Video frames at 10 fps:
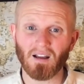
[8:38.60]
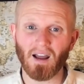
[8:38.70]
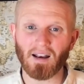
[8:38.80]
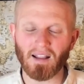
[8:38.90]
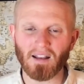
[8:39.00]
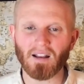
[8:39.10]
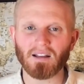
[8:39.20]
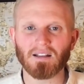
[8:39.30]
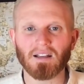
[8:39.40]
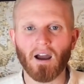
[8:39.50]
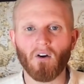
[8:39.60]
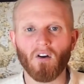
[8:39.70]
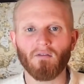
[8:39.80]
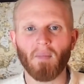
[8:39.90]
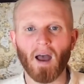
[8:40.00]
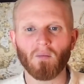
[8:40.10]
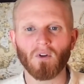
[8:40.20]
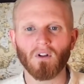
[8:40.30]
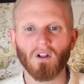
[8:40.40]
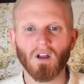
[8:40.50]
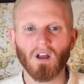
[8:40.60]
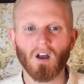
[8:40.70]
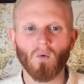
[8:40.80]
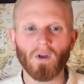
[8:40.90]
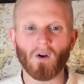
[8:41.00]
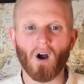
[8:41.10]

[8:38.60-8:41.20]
And then, like the Tower of Babel, we are